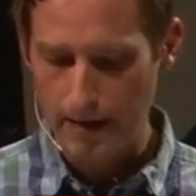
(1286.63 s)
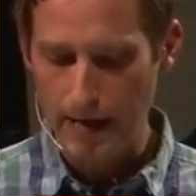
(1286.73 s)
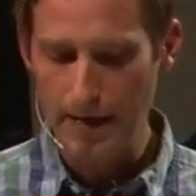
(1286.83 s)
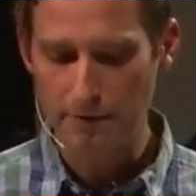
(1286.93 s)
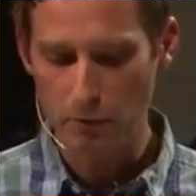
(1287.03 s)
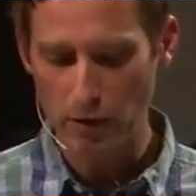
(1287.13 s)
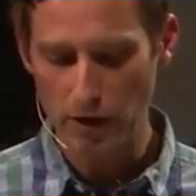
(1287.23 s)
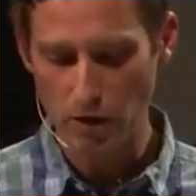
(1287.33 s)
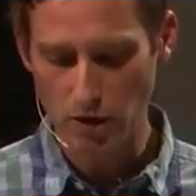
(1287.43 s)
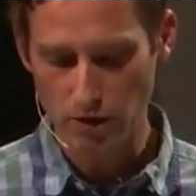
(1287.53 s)
even
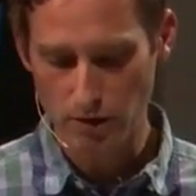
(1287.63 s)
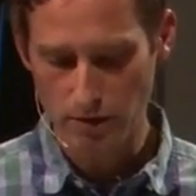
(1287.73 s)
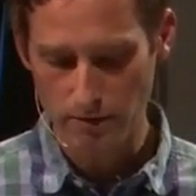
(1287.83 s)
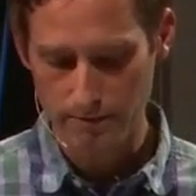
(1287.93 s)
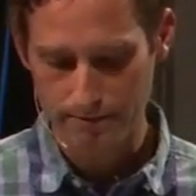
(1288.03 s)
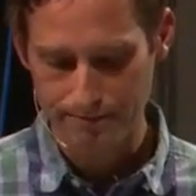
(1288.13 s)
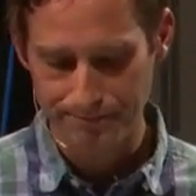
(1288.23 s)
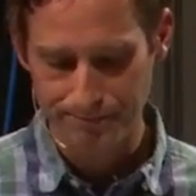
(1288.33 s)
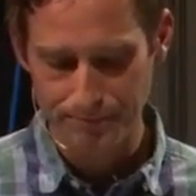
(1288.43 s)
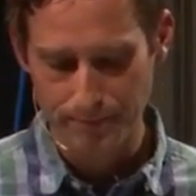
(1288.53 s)
when good
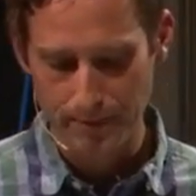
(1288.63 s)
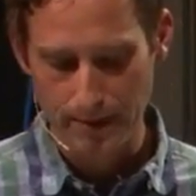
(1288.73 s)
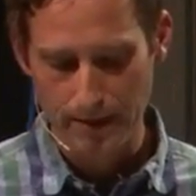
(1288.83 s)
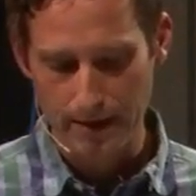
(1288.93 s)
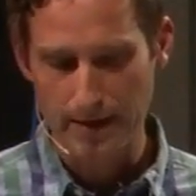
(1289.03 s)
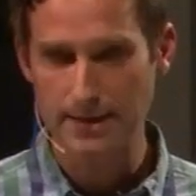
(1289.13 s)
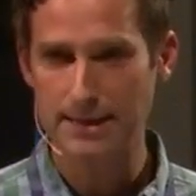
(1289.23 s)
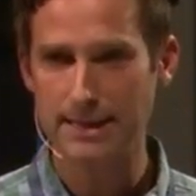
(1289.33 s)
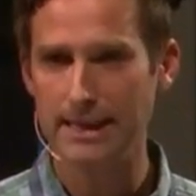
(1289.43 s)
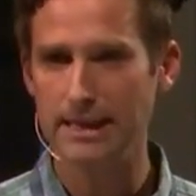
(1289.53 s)
is
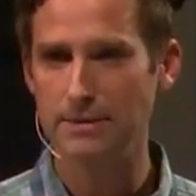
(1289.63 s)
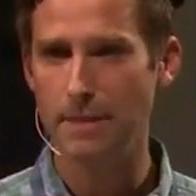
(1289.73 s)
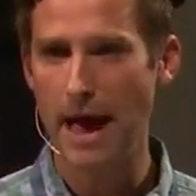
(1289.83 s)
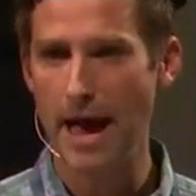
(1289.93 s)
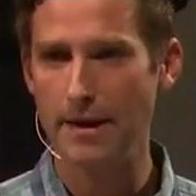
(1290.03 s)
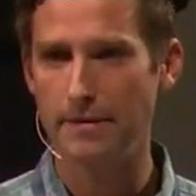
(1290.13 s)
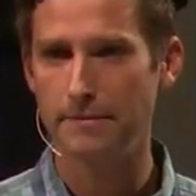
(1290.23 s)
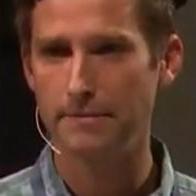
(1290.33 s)
seen as bad.